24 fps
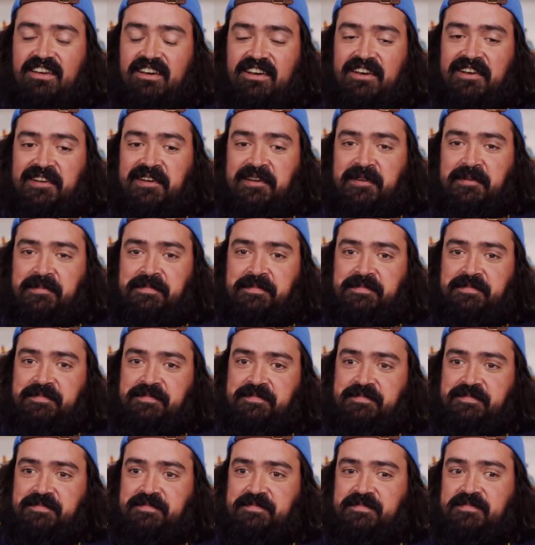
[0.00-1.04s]
Um,
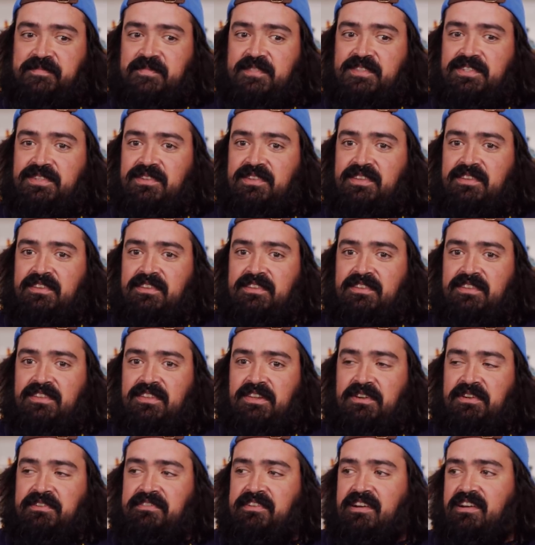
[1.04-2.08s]
so the,
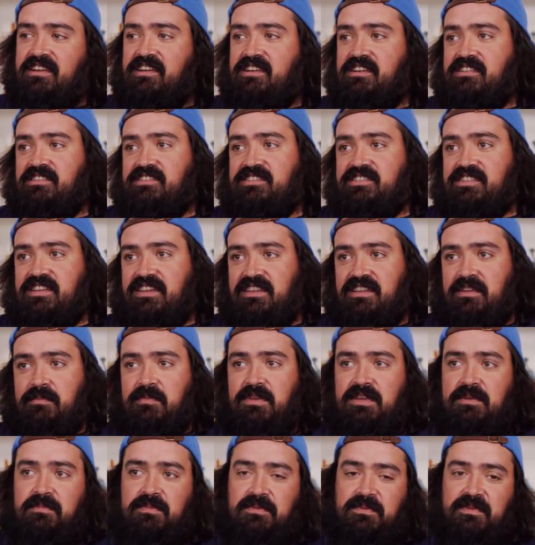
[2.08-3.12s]
they're very understanding
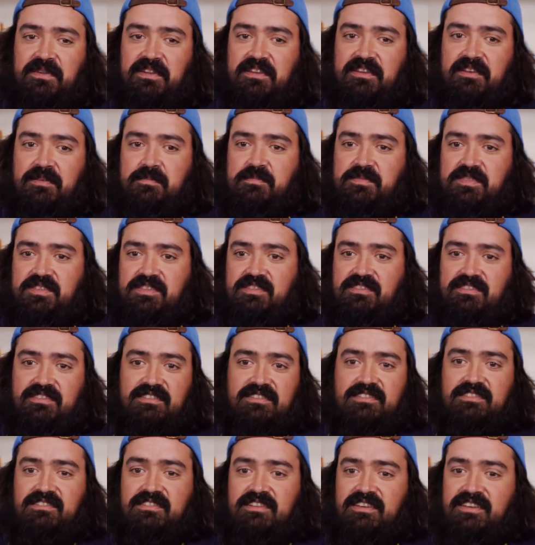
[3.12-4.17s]
people when it comes
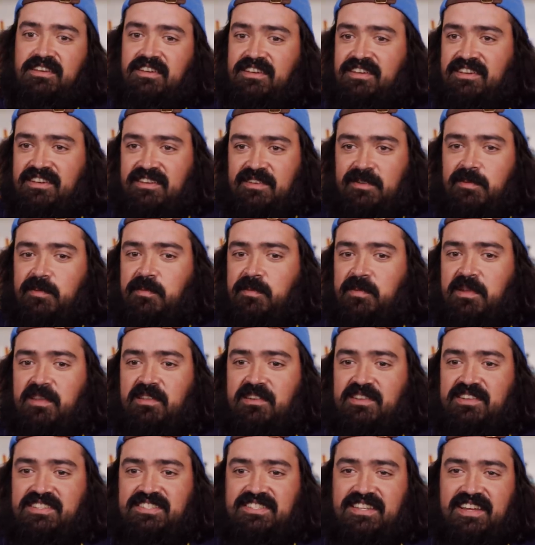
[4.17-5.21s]
to
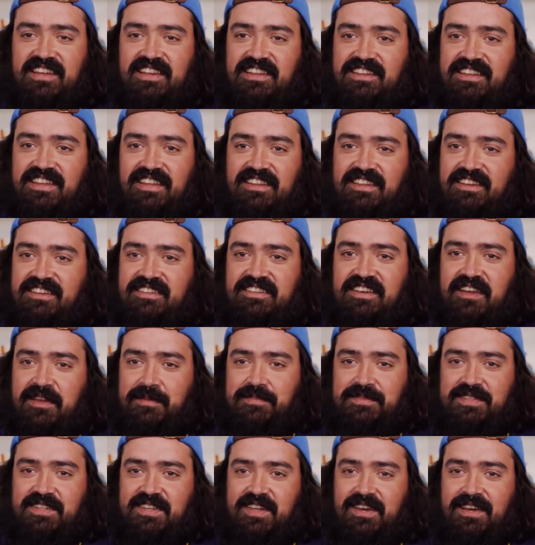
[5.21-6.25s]
whether it's psychedelic
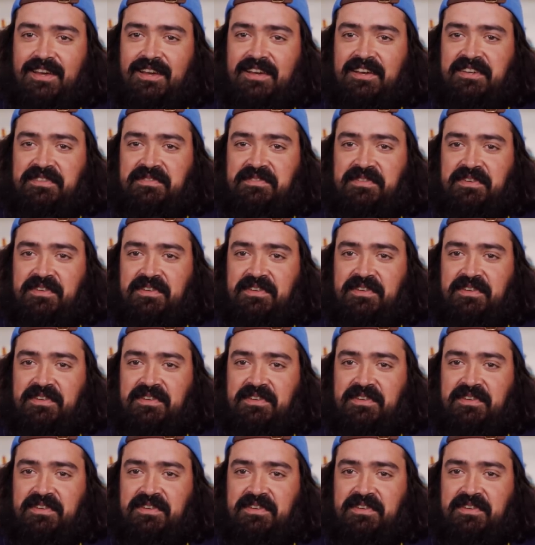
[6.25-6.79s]
type stuff